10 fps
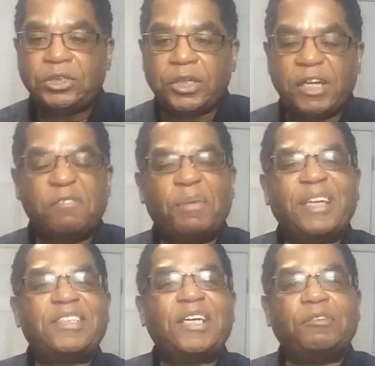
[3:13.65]
to give
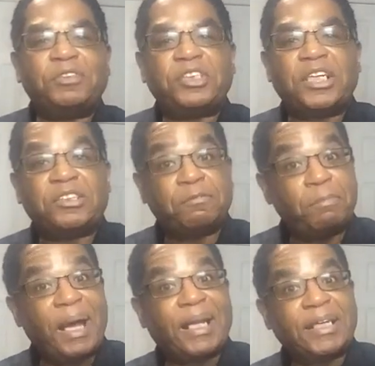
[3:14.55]
myself a sense of
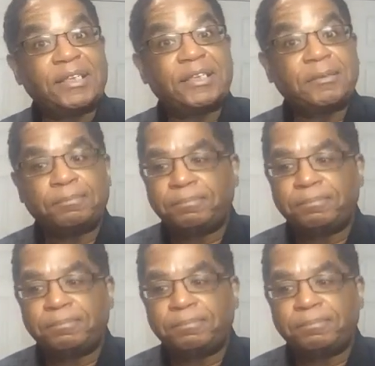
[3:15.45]
balance.